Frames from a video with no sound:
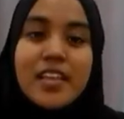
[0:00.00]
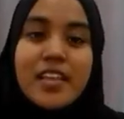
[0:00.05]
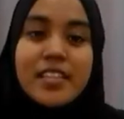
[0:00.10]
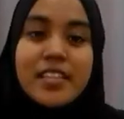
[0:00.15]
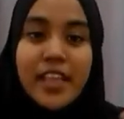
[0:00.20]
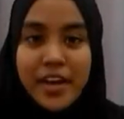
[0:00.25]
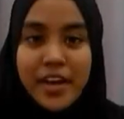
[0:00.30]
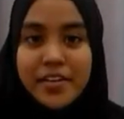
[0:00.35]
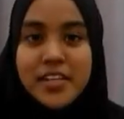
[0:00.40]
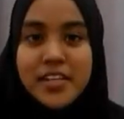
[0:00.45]

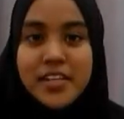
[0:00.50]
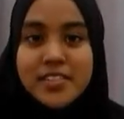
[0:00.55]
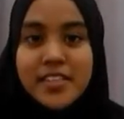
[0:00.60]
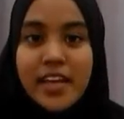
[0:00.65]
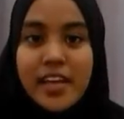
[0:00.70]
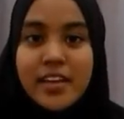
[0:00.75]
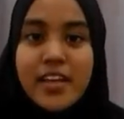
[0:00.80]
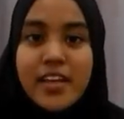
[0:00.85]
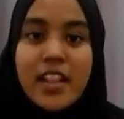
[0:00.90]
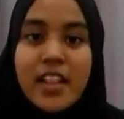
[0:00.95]
There is
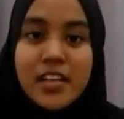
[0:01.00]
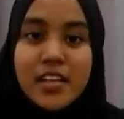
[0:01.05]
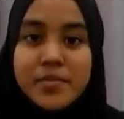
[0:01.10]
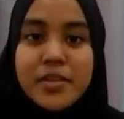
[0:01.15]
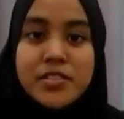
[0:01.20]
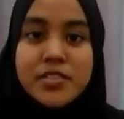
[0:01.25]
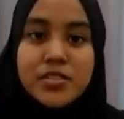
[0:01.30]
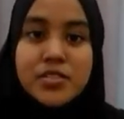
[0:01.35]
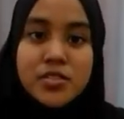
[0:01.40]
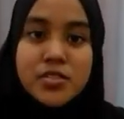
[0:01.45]
an
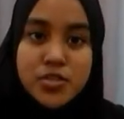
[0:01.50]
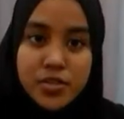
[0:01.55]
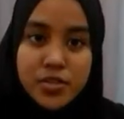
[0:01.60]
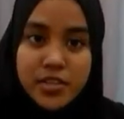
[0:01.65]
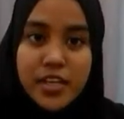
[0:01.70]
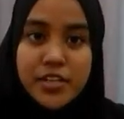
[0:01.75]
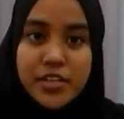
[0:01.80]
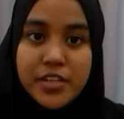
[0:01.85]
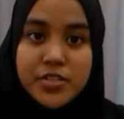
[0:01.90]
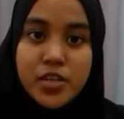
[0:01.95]
alarming
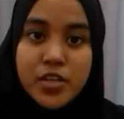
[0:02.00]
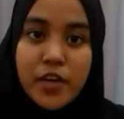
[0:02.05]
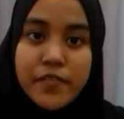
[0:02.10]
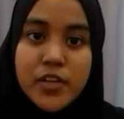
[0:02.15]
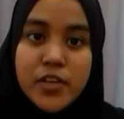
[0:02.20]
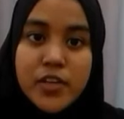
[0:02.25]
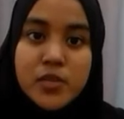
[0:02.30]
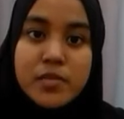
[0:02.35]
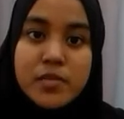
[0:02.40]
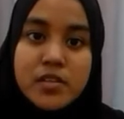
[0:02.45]
shortage of
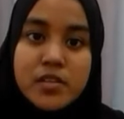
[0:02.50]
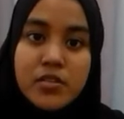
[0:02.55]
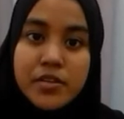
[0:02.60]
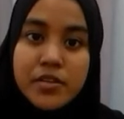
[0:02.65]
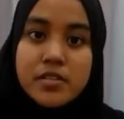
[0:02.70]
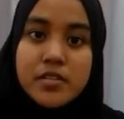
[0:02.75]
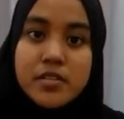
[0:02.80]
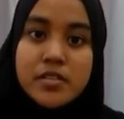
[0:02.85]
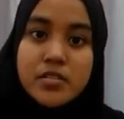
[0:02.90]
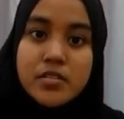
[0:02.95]
human
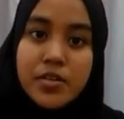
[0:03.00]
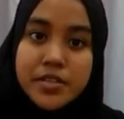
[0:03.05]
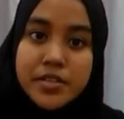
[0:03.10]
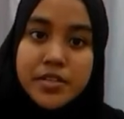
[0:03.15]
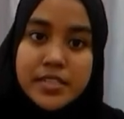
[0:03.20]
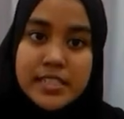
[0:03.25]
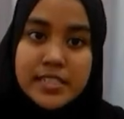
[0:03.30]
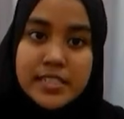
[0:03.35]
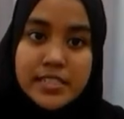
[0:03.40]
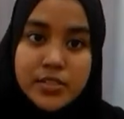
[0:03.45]
donors
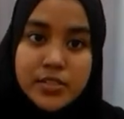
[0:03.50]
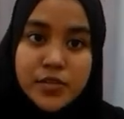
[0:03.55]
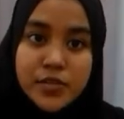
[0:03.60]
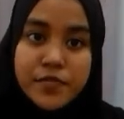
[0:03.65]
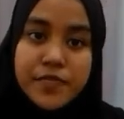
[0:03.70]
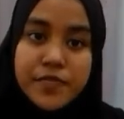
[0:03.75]
organs to